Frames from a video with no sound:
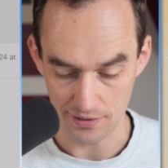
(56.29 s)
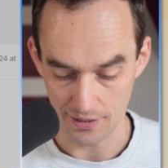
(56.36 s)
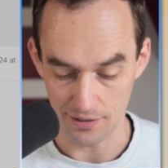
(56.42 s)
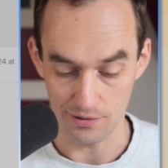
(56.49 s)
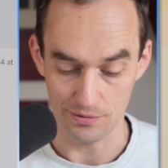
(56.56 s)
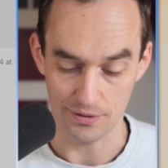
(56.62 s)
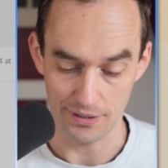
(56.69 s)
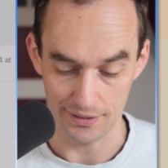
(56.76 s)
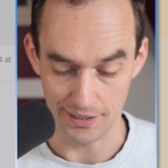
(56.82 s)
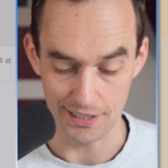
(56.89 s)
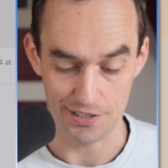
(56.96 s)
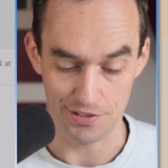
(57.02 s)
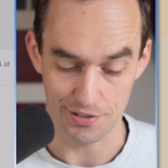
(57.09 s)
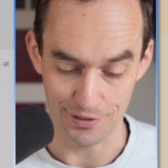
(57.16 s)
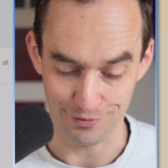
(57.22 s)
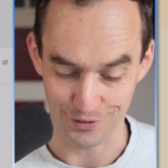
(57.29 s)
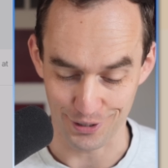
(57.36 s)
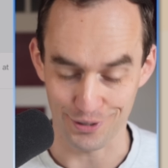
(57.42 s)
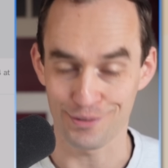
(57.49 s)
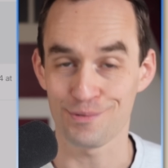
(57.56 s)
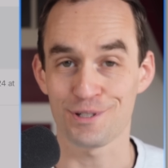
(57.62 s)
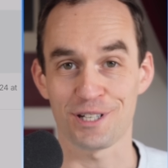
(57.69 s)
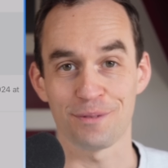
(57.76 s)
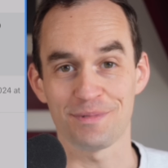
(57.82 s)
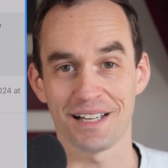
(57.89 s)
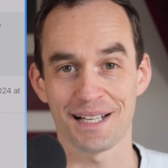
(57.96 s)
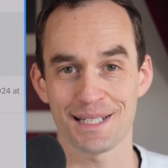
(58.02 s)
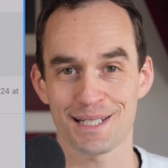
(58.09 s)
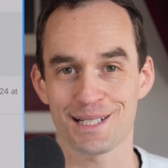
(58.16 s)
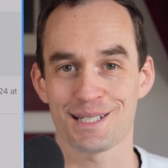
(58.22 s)
Oh, nice. If there are
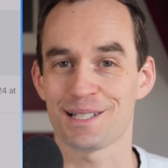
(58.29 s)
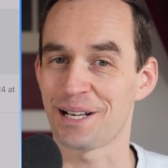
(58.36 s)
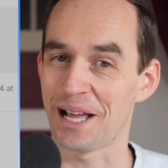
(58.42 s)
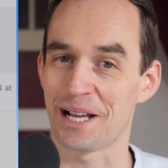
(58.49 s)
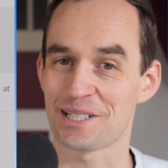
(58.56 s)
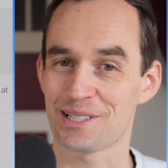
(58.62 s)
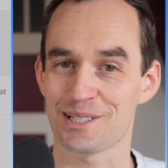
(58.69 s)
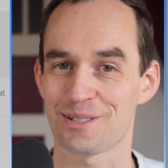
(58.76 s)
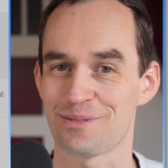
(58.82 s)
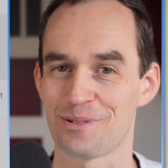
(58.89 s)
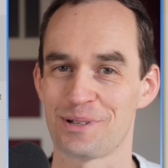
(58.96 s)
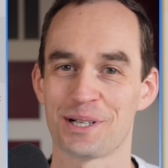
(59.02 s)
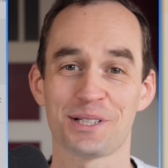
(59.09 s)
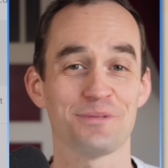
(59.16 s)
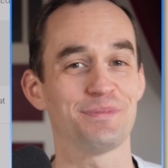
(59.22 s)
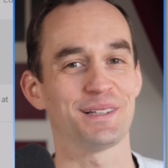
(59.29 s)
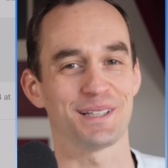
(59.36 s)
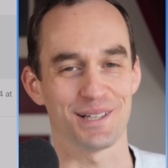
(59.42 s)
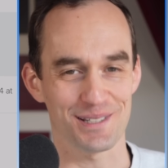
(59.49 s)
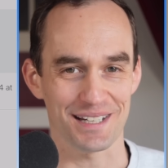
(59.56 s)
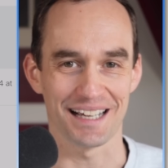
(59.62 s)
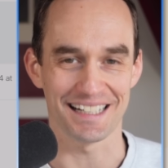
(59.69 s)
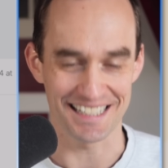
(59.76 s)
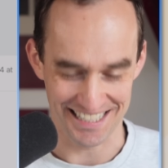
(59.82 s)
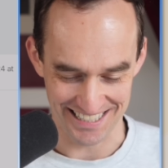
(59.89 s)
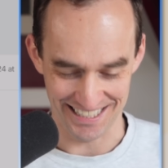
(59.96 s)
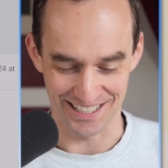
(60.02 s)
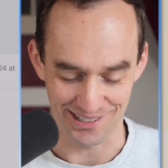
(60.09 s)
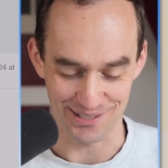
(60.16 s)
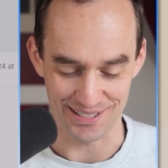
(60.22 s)
subtasks, it asks if I want to complete those. I hadn't
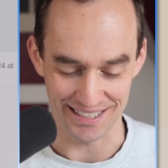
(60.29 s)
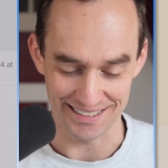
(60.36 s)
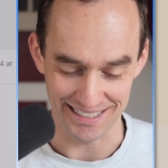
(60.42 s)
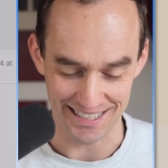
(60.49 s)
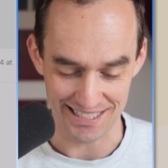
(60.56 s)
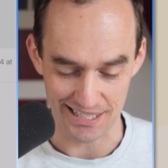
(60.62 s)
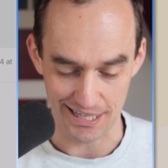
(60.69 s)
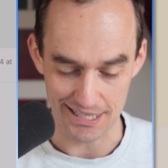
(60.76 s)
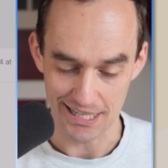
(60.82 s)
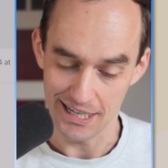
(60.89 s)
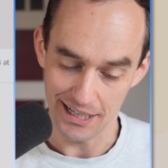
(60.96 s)
seen those yet. That's nice.